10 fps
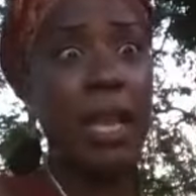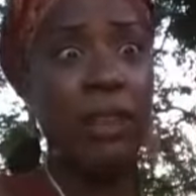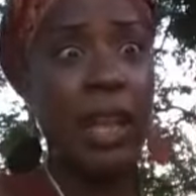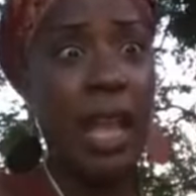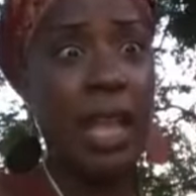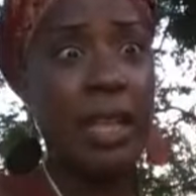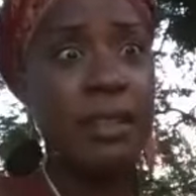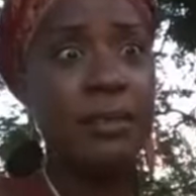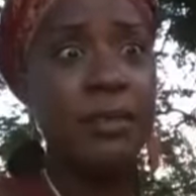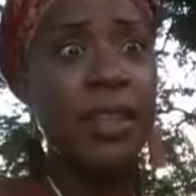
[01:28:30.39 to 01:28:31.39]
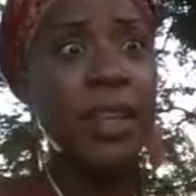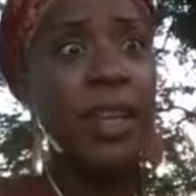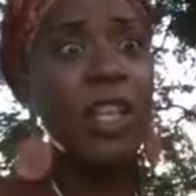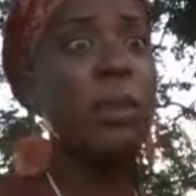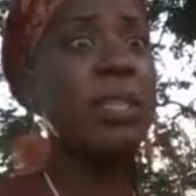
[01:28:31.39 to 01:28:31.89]
even lying.
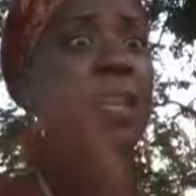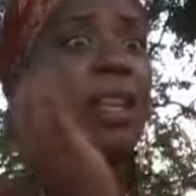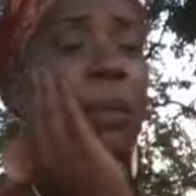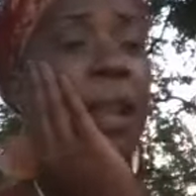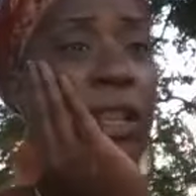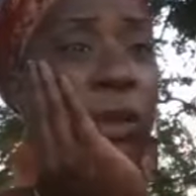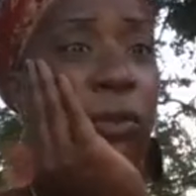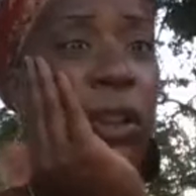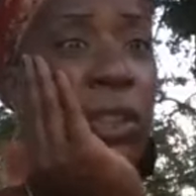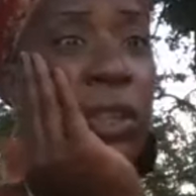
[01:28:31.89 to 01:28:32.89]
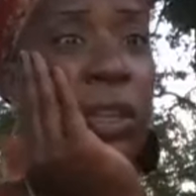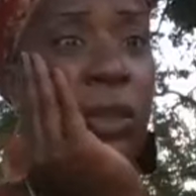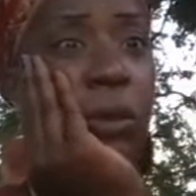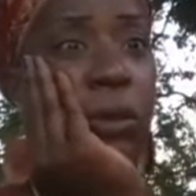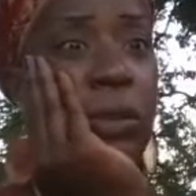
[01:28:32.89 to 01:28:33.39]
You be sitting there, but like, you really think you
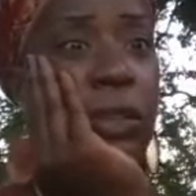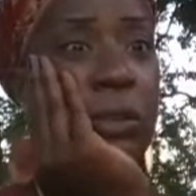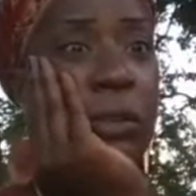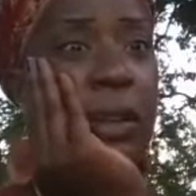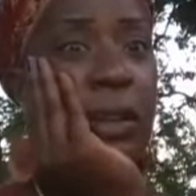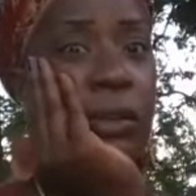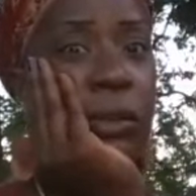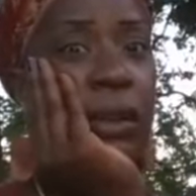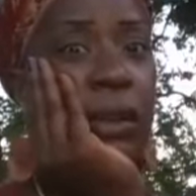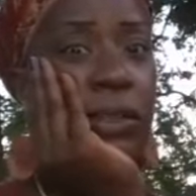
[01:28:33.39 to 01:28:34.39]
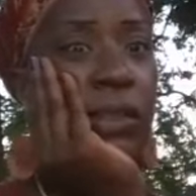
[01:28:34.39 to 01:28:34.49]
on Desperate Housewives of